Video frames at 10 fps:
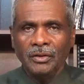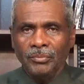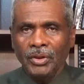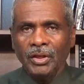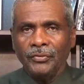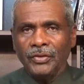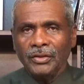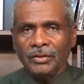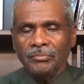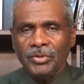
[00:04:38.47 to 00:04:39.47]
Beloved,
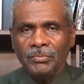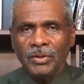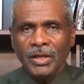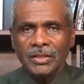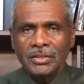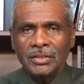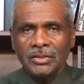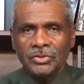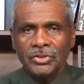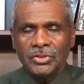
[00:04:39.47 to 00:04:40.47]
be blessed
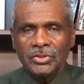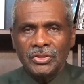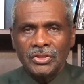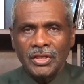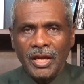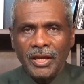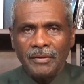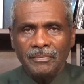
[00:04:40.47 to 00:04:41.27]
in Jesus' name.